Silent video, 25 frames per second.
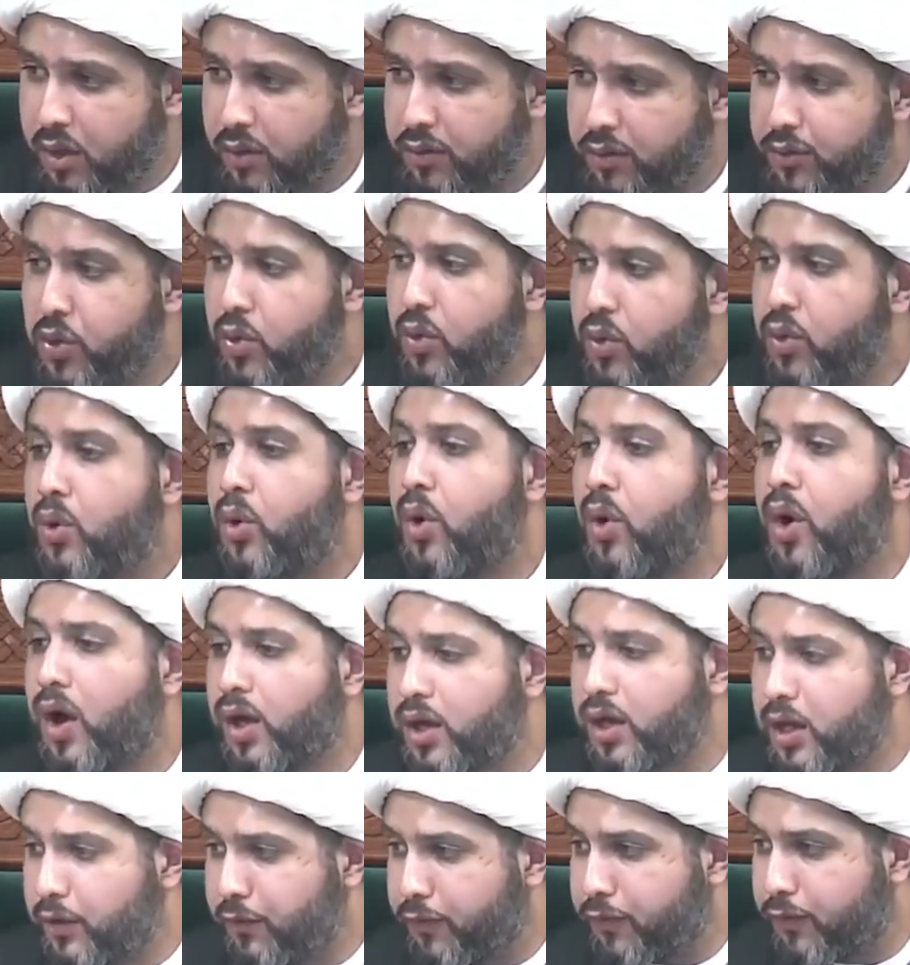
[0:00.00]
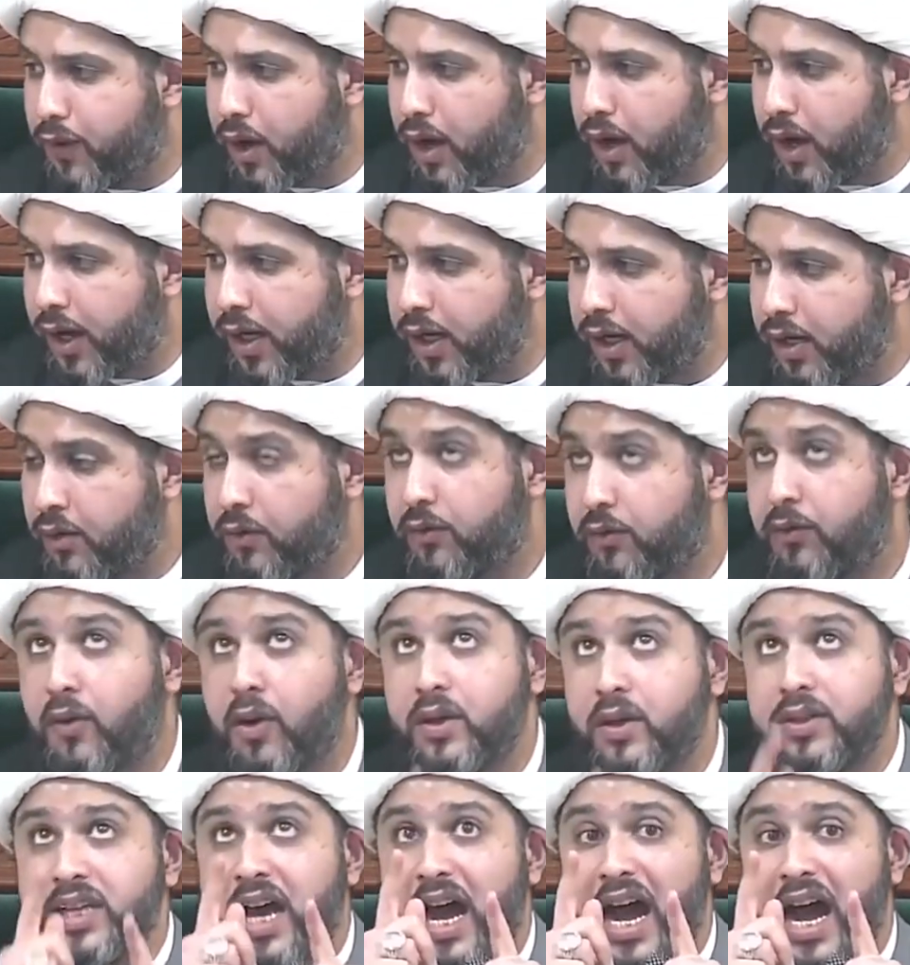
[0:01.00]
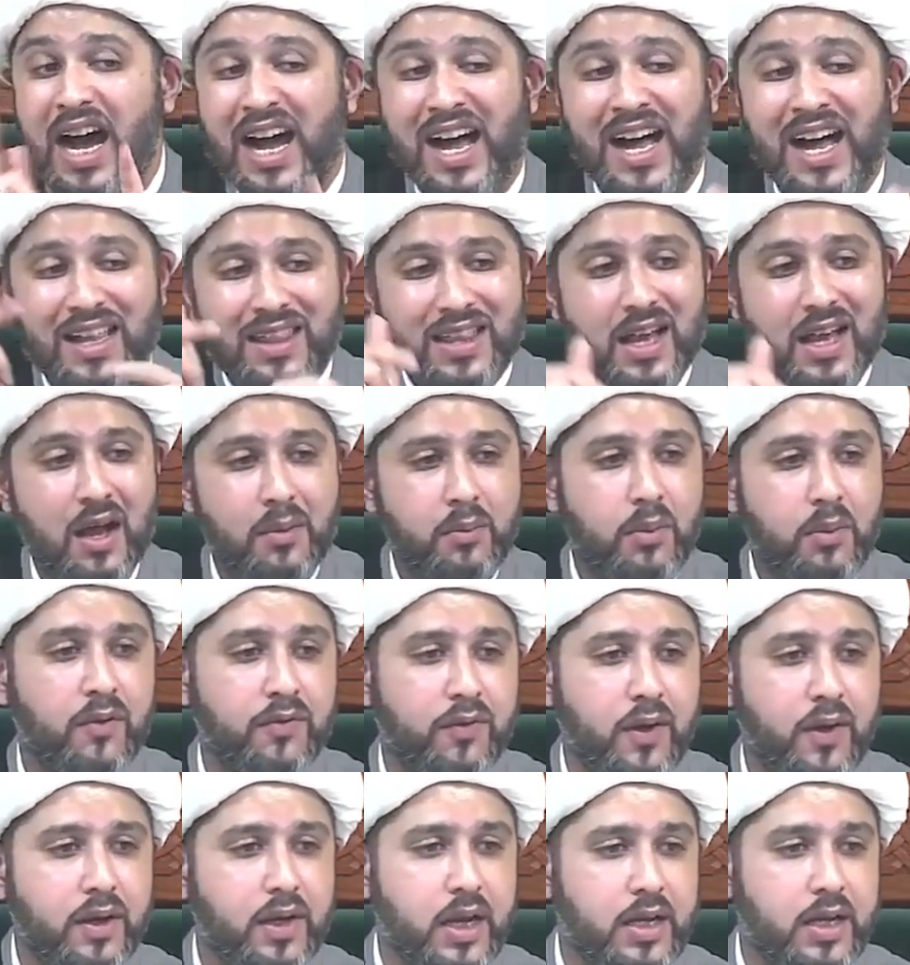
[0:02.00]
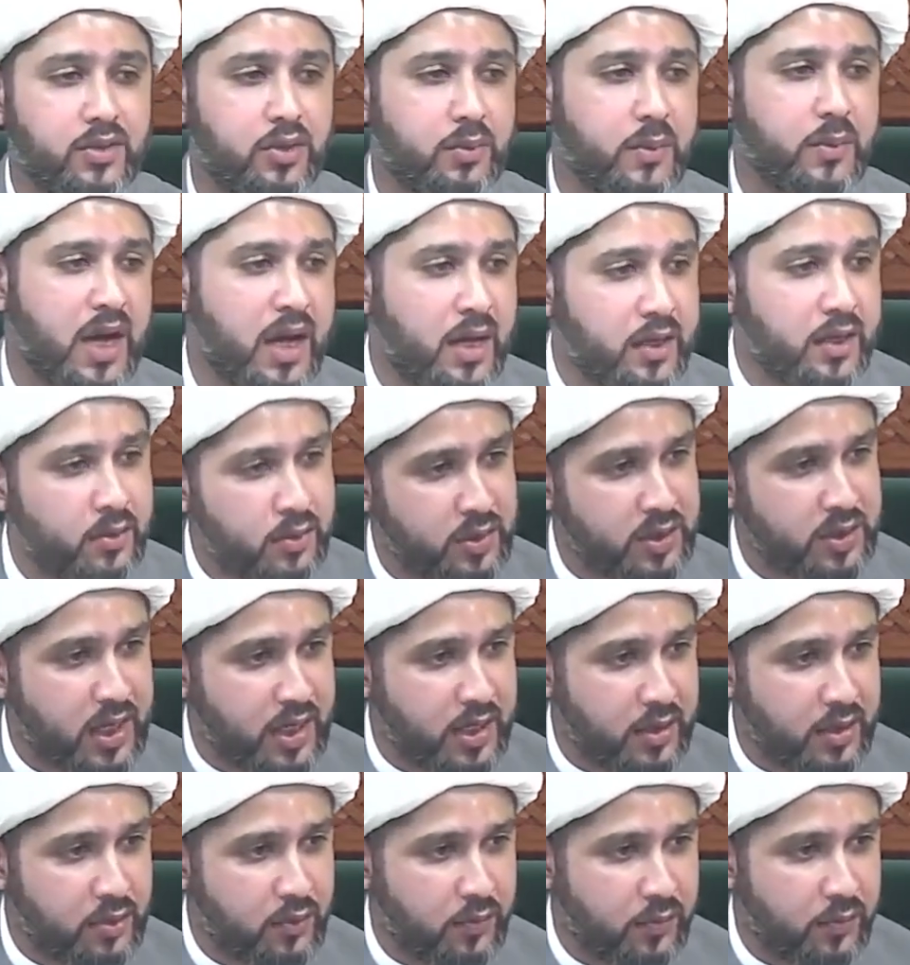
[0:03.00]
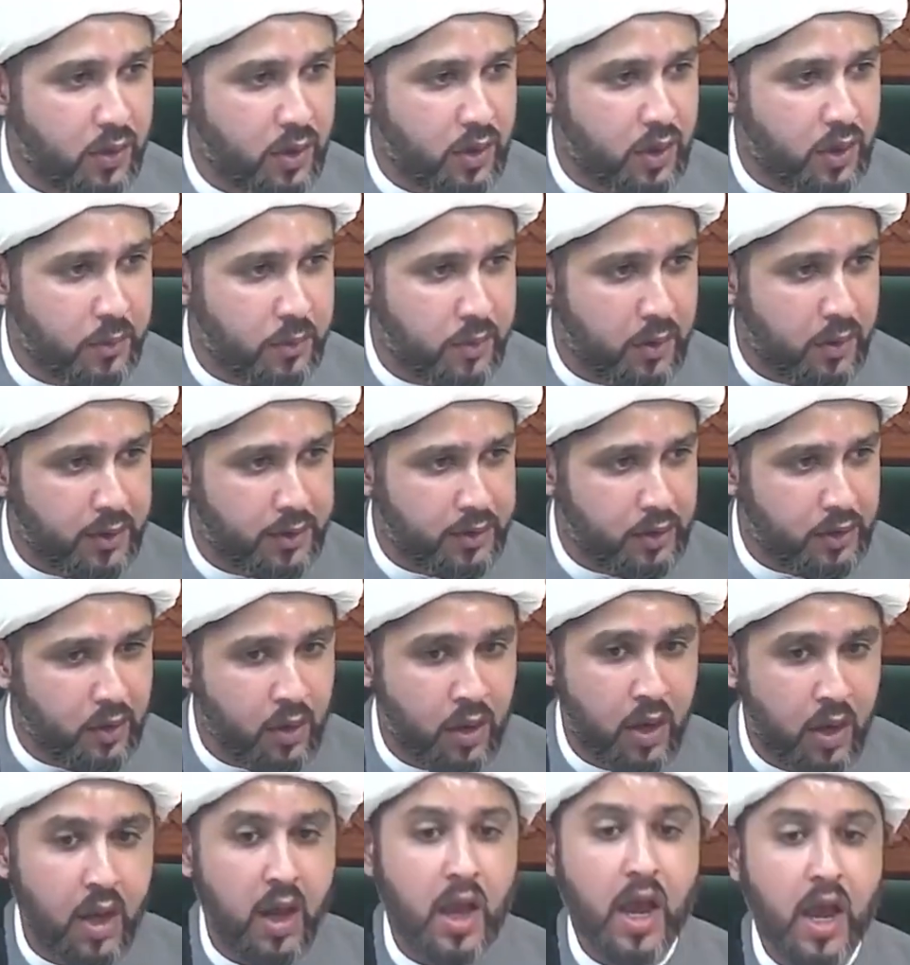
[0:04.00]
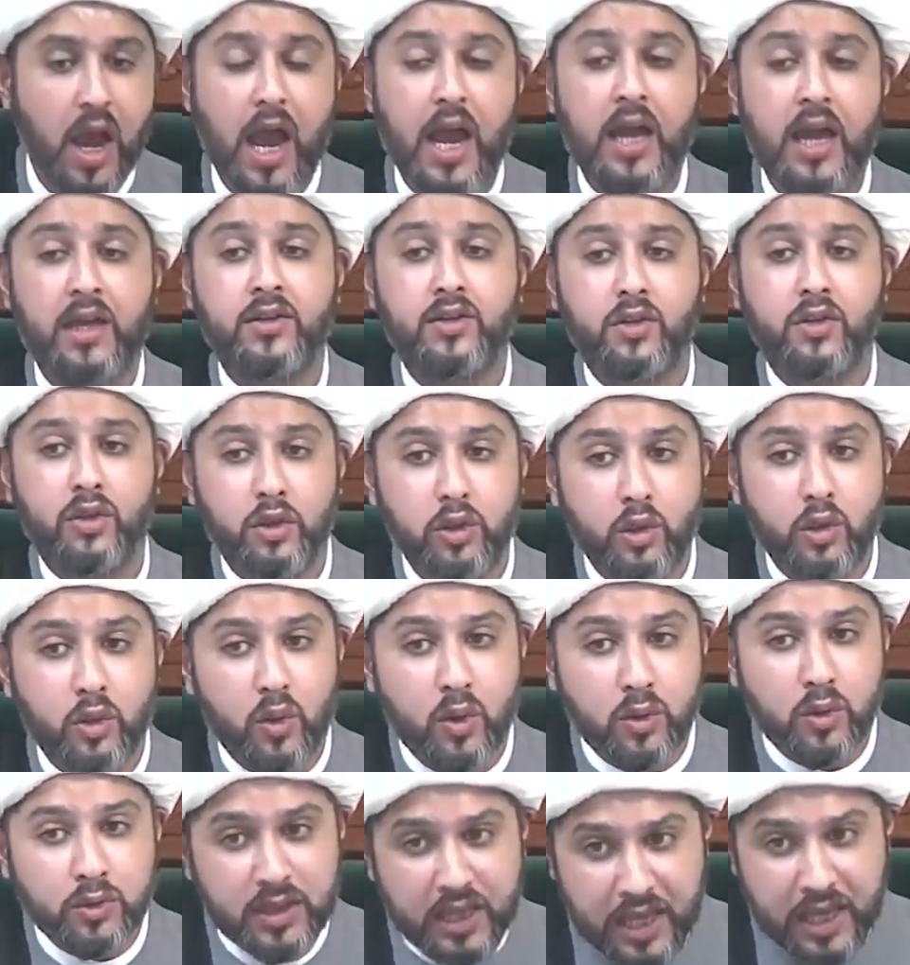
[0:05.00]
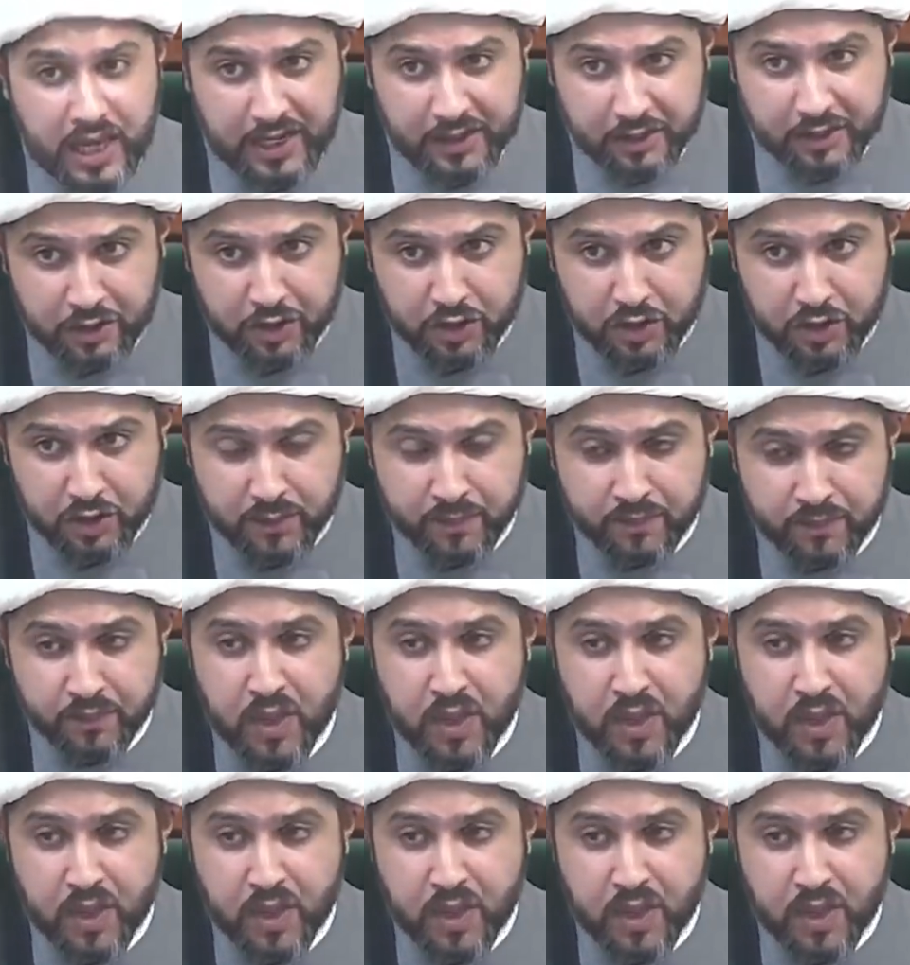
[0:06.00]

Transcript: You qualify for the adhab of Allah subhanahu wa ta'ala to fall upon you. And through this,